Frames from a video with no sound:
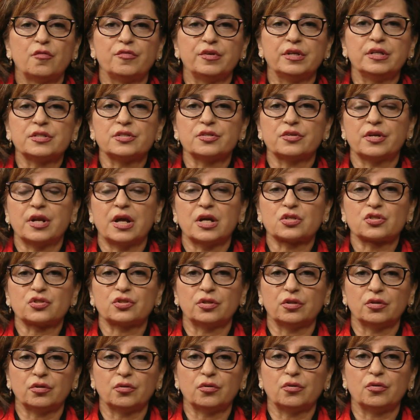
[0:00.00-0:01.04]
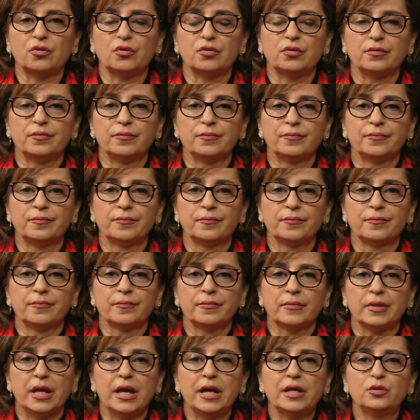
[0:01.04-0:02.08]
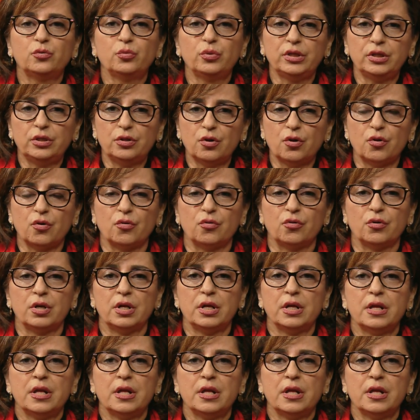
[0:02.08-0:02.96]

of international law. And we know